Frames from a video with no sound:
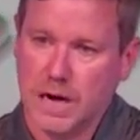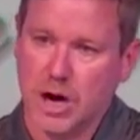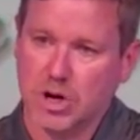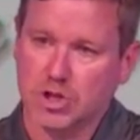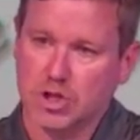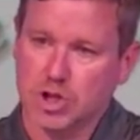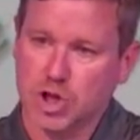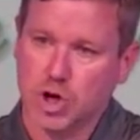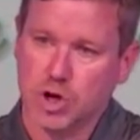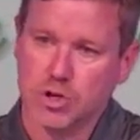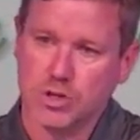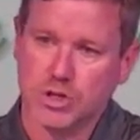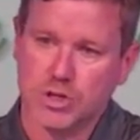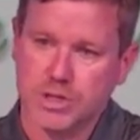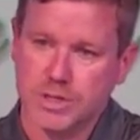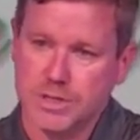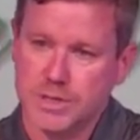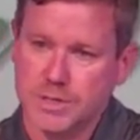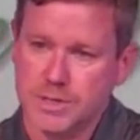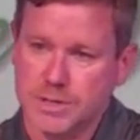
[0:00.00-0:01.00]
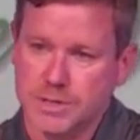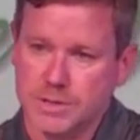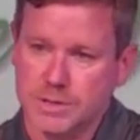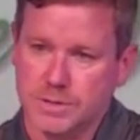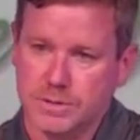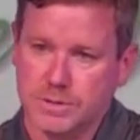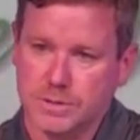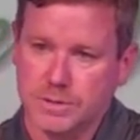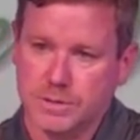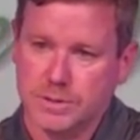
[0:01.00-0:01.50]
our churches,
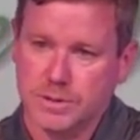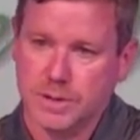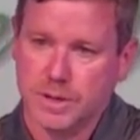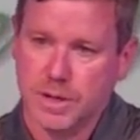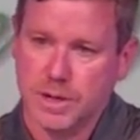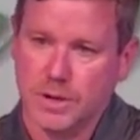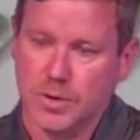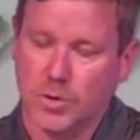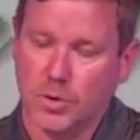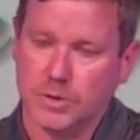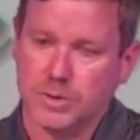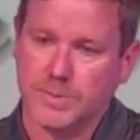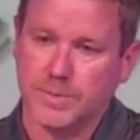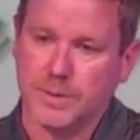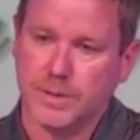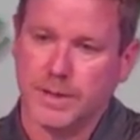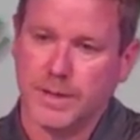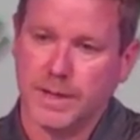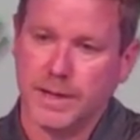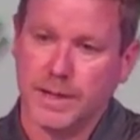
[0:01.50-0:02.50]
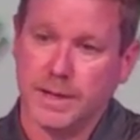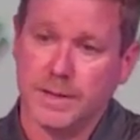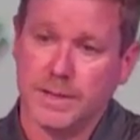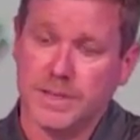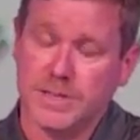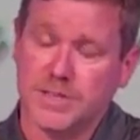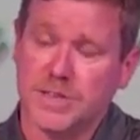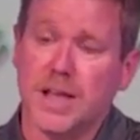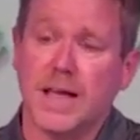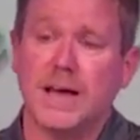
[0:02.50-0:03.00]
and ultimately in
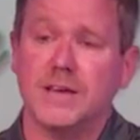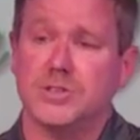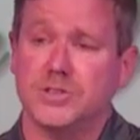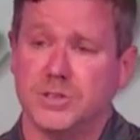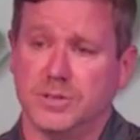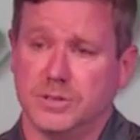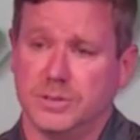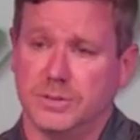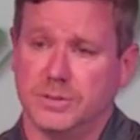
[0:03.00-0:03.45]
this nation